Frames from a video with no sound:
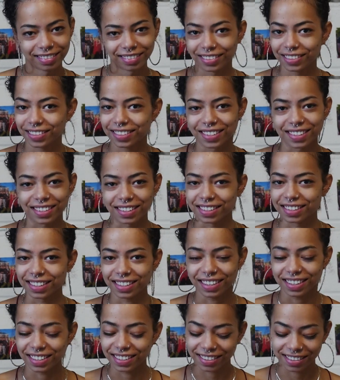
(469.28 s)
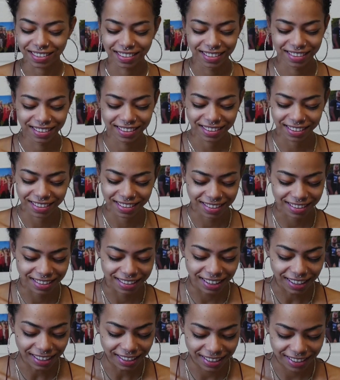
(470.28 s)
You're just a tease. Just a
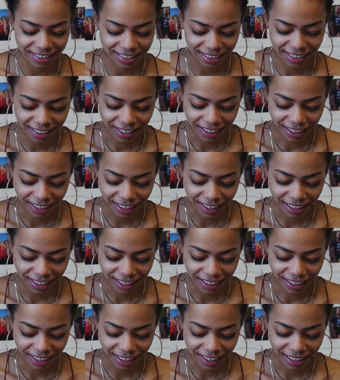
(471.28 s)
tease.